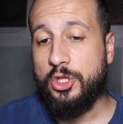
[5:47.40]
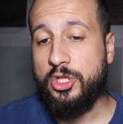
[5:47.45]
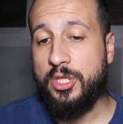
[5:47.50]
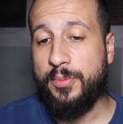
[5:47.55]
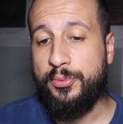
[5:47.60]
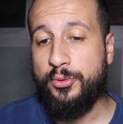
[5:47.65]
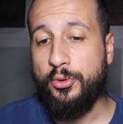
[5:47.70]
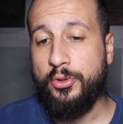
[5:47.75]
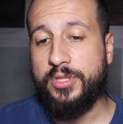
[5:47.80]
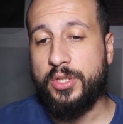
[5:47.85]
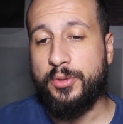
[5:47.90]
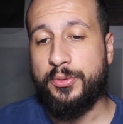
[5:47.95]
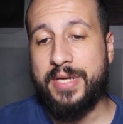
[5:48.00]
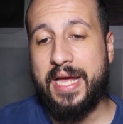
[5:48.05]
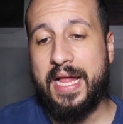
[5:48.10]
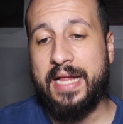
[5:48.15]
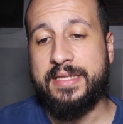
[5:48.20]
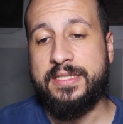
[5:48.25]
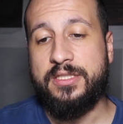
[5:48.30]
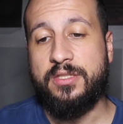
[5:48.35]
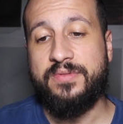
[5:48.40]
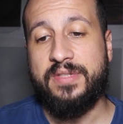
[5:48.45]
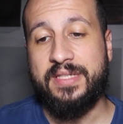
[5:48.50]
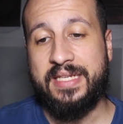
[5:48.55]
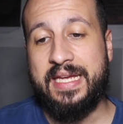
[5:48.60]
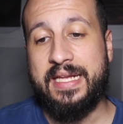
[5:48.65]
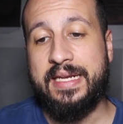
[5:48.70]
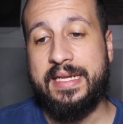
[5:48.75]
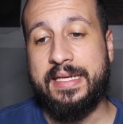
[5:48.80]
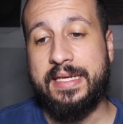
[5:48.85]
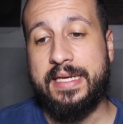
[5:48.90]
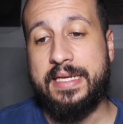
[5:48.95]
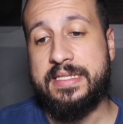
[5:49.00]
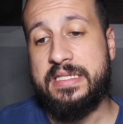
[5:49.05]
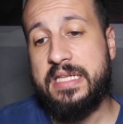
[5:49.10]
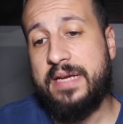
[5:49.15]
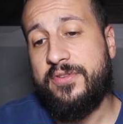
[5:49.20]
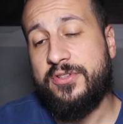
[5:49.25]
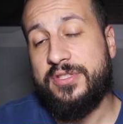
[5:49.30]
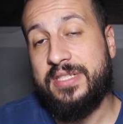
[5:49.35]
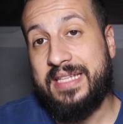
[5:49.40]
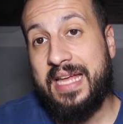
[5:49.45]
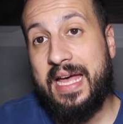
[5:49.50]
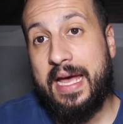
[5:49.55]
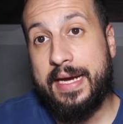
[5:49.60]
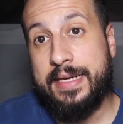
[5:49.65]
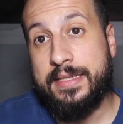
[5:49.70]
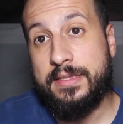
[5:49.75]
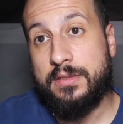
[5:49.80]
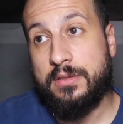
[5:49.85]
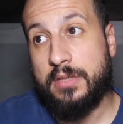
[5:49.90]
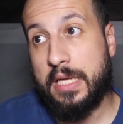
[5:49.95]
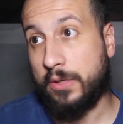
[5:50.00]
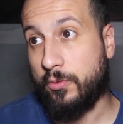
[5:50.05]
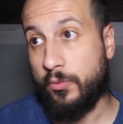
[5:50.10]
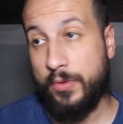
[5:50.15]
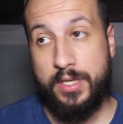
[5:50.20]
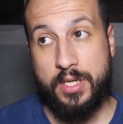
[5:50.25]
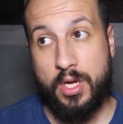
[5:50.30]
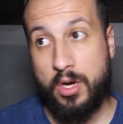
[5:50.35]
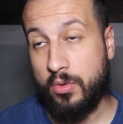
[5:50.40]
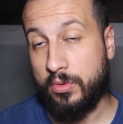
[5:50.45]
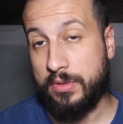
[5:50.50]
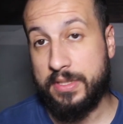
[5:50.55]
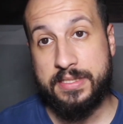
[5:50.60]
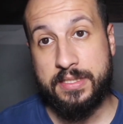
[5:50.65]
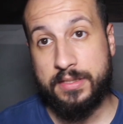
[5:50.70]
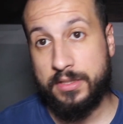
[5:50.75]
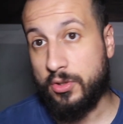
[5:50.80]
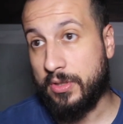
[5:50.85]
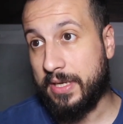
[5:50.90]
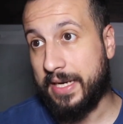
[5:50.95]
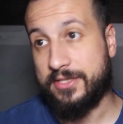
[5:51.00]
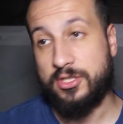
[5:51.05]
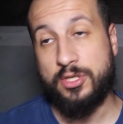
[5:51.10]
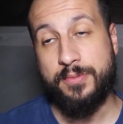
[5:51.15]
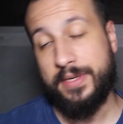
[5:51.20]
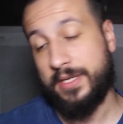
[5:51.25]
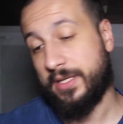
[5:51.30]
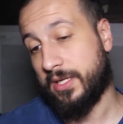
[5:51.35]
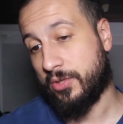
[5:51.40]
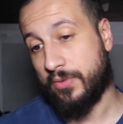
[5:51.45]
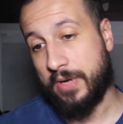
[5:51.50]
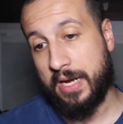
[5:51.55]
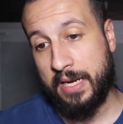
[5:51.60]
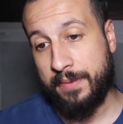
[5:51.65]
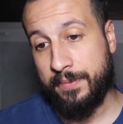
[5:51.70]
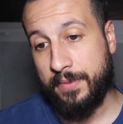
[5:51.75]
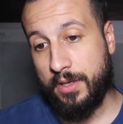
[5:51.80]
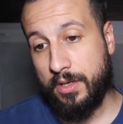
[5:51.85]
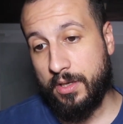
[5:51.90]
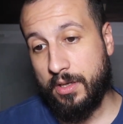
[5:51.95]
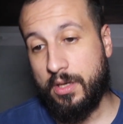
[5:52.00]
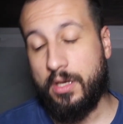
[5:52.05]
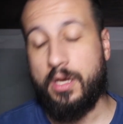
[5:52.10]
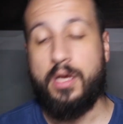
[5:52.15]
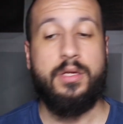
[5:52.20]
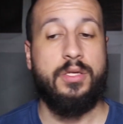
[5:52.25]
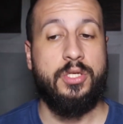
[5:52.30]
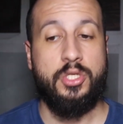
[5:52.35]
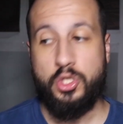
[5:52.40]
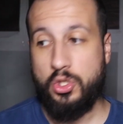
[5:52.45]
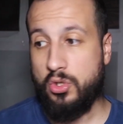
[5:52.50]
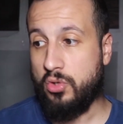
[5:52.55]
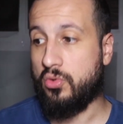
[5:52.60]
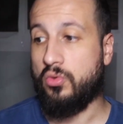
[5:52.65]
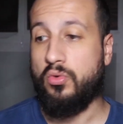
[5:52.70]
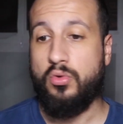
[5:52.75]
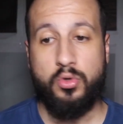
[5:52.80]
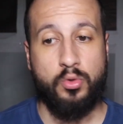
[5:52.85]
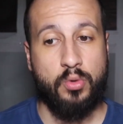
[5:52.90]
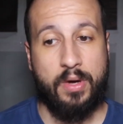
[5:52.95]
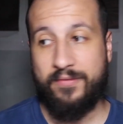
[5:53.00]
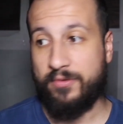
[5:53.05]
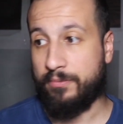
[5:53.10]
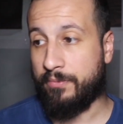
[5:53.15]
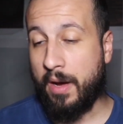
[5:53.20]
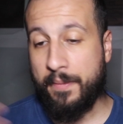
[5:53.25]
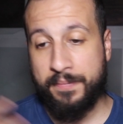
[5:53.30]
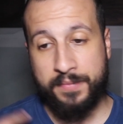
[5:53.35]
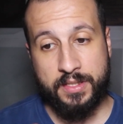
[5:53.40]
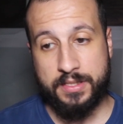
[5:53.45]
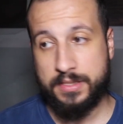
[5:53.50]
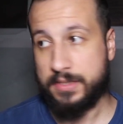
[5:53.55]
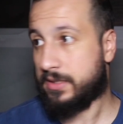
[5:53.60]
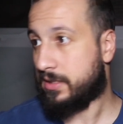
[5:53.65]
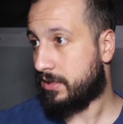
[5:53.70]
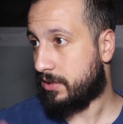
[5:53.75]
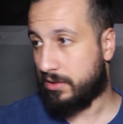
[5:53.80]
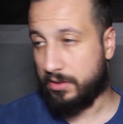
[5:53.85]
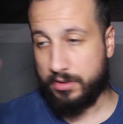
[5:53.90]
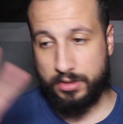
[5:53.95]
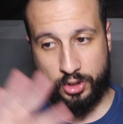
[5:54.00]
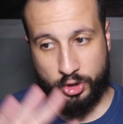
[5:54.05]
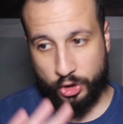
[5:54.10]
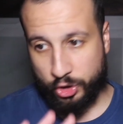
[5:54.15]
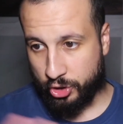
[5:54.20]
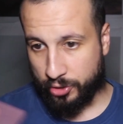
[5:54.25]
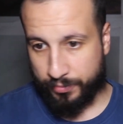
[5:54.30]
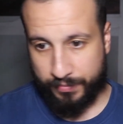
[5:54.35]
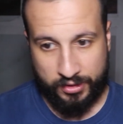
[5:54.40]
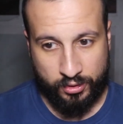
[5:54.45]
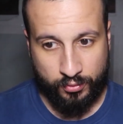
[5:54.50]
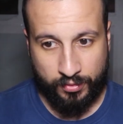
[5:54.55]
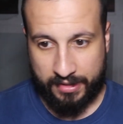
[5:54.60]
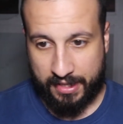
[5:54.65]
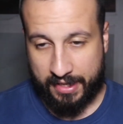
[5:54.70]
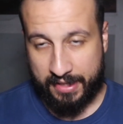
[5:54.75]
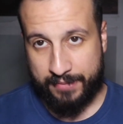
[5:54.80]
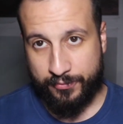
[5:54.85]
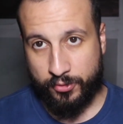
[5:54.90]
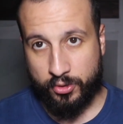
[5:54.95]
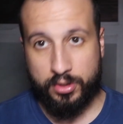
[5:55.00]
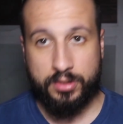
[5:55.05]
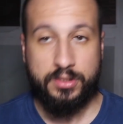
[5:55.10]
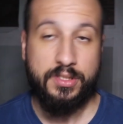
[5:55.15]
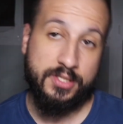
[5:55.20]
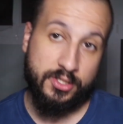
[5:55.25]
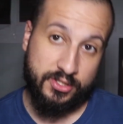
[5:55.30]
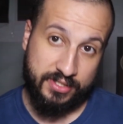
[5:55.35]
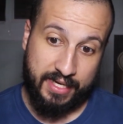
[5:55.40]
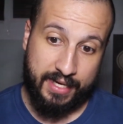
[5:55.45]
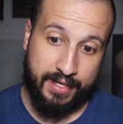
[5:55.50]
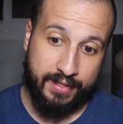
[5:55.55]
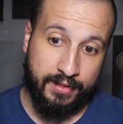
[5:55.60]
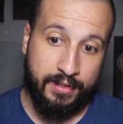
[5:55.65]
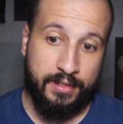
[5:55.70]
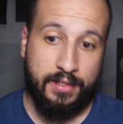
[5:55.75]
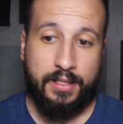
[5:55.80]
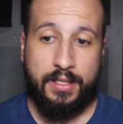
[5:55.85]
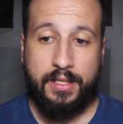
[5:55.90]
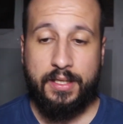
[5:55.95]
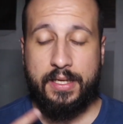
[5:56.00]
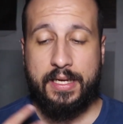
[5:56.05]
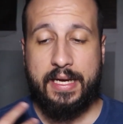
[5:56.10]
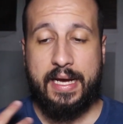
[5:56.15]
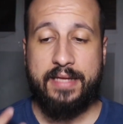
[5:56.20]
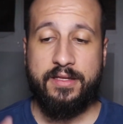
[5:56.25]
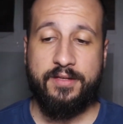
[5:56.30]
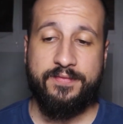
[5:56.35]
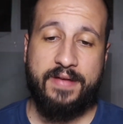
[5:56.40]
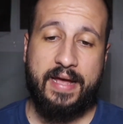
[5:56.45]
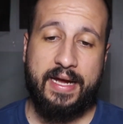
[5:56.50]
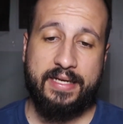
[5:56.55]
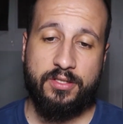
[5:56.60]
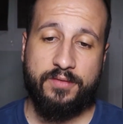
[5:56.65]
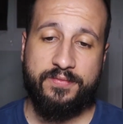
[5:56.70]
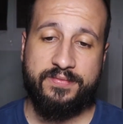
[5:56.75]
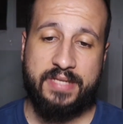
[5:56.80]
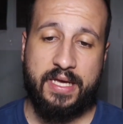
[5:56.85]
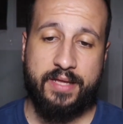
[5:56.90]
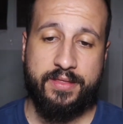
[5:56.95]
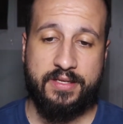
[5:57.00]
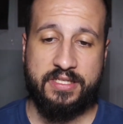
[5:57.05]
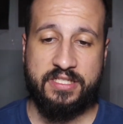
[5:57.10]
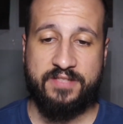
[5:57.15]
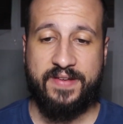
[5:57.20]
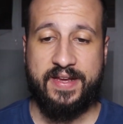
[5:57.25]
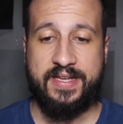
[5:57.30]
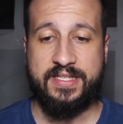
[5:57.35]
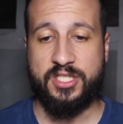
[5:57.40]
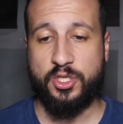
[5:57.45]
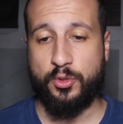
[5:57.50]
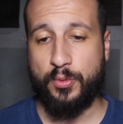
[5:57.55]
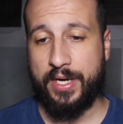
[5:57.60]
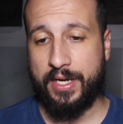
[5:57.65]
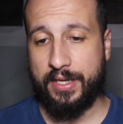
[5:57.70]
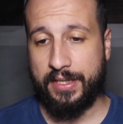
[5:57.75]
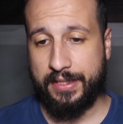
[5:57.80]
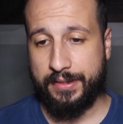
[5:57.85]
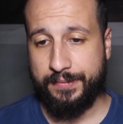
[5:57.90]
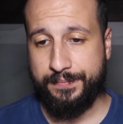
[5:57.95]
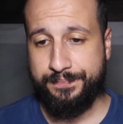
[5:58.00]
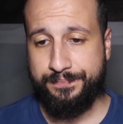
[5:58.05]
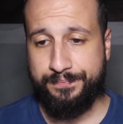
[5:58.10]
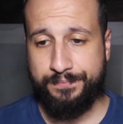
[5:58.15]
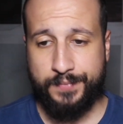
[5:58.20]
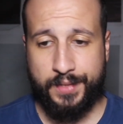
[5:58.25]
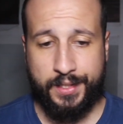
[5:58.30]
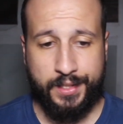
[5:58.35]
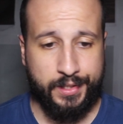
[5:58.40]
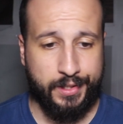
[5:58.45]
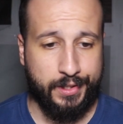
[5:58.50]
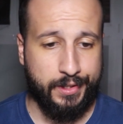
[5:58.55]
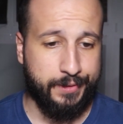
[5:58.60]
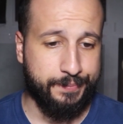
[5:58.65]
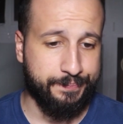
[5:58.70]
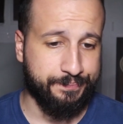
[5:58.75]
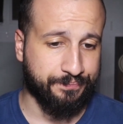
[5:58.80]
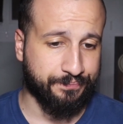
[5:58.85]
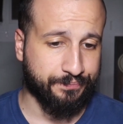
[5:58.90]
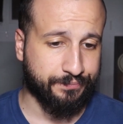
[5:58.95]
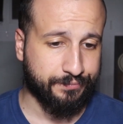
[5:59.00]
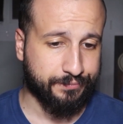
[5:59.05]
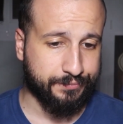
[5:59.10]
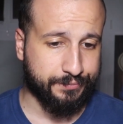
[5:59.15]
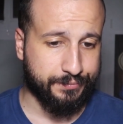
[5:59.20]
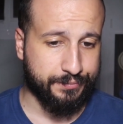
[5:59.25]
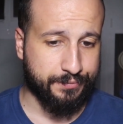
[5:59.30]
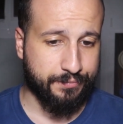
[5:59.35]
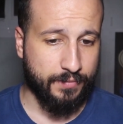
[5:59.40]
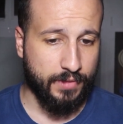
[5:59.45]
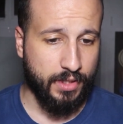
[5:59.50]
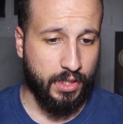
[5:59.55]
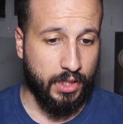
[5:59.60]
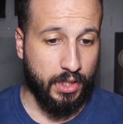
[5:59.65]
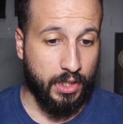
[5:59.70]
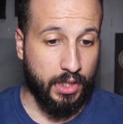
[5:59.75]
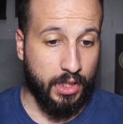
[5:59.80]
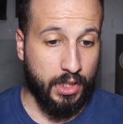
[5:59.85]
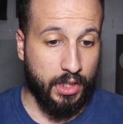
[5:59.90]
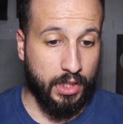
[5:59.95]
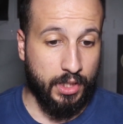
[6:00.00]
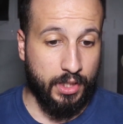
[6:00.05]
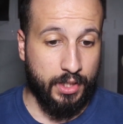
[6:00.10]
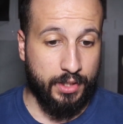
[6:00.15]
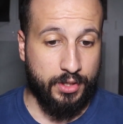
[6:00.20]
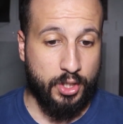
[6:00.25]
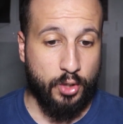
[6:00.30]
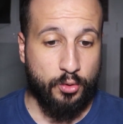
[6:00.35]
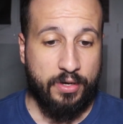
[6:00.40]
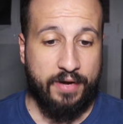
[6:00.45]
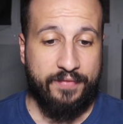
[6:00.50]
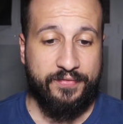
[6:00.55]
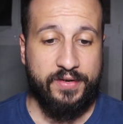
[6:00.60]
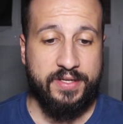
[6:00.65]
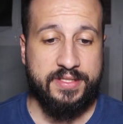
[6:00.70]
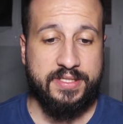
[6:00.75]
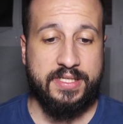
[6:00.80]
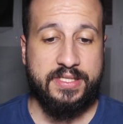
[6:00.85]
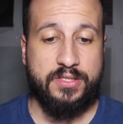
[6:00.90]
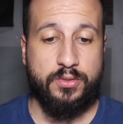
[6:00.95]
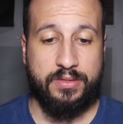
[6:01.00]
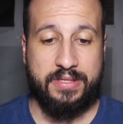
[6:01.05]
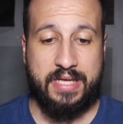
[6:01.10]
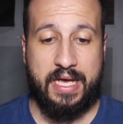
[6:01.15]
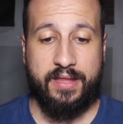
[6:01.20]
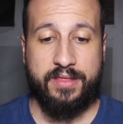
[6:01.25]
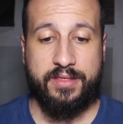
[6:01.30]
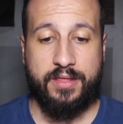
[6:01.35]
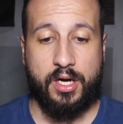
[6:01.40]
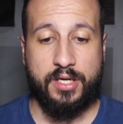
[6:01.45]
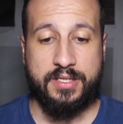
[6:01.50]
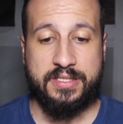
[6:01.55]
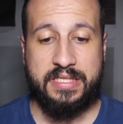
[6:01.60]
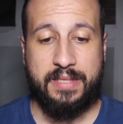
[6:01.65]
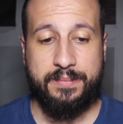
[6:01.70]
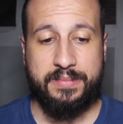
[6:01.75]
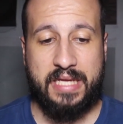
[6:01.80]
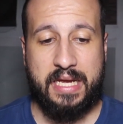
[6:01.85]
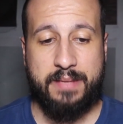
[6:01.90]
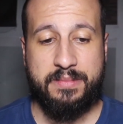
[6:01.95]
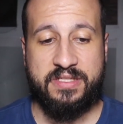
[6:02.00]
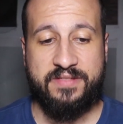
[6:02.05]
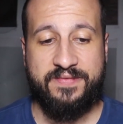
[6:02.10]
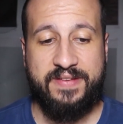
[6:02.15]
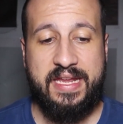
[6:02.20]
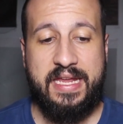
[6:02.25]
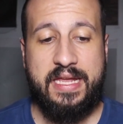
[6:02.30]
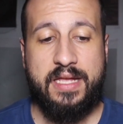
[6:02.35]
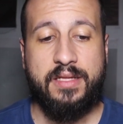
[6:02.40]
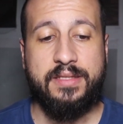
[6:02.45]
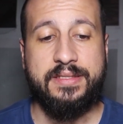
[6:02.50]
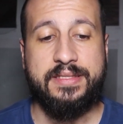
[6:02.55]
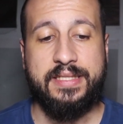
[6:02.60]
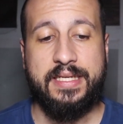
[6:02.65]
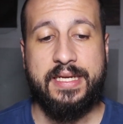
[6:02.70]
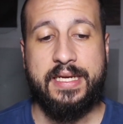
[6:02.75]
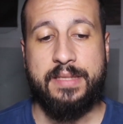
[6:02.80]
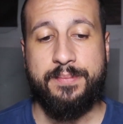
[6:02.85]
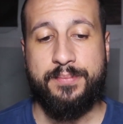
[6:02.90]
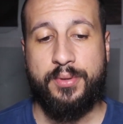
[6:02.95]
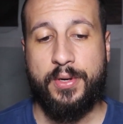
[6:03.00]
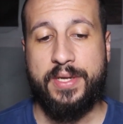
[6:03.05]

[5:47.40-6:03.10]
The brutal reality of the killing is never denied. Like, we know, listen, you guys committed a crime. You, whoever bombed us, you shouldn't be doing that anymore, the society. And the fact of death is faced squarely. The references to death are sometimes veiled in